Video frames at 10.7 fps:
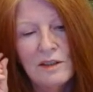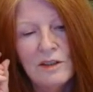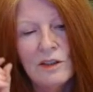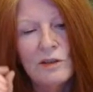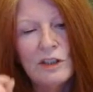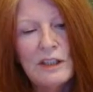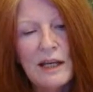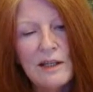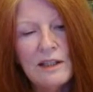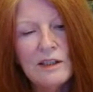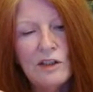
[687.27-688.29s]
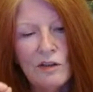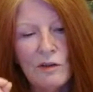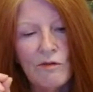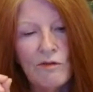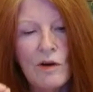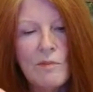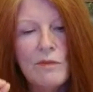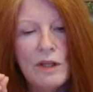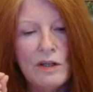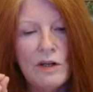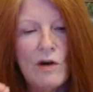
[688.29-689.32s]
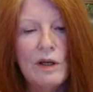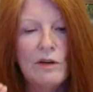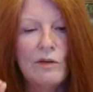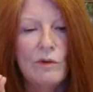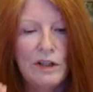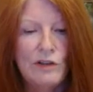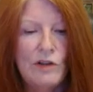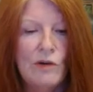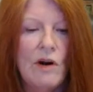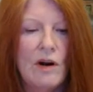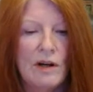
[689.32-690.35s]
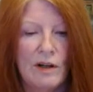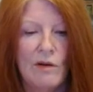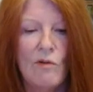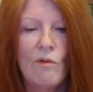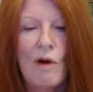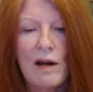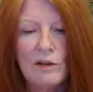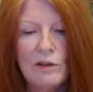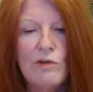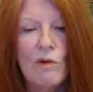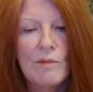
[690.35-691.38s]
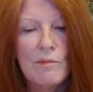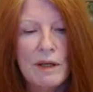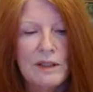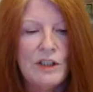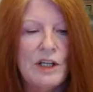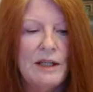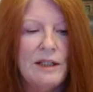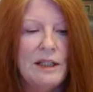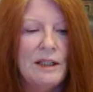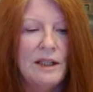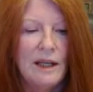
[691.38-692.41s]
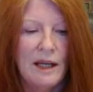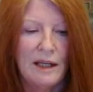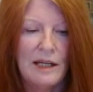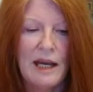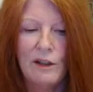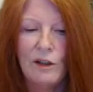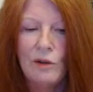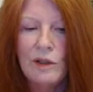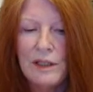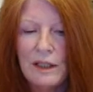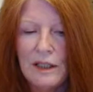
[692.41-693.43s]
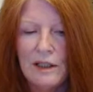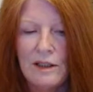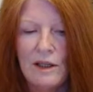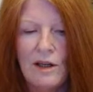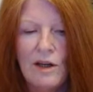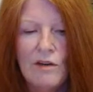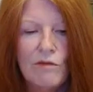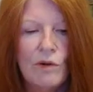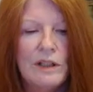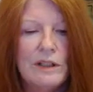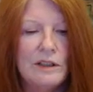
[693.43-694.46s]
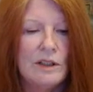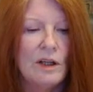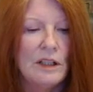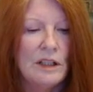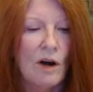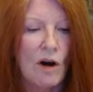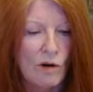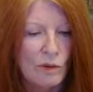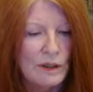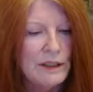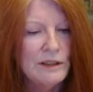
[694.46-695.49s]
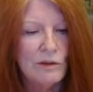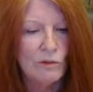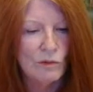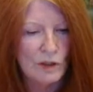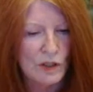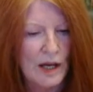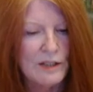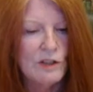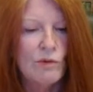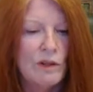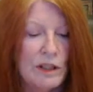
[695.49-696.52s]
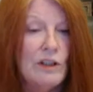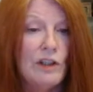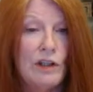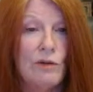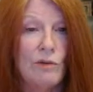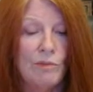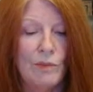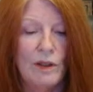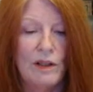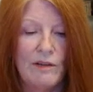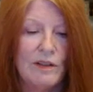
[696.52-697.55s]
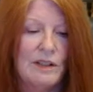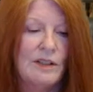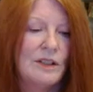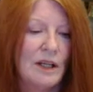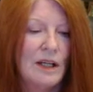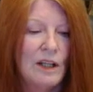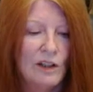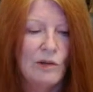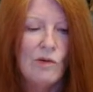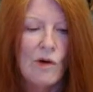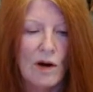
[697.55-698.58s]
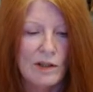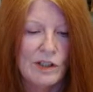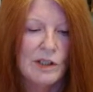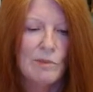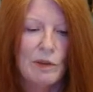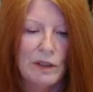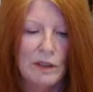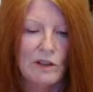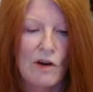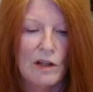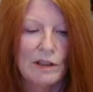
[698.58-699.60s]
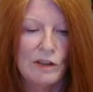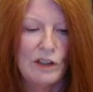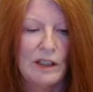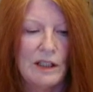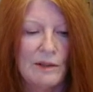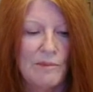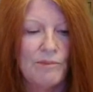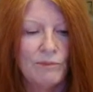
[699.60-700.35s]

So say this from the knowing within your heart while you are meditating and anchor it in, for it already resides within you, beloveds. You are simply acknowledging it.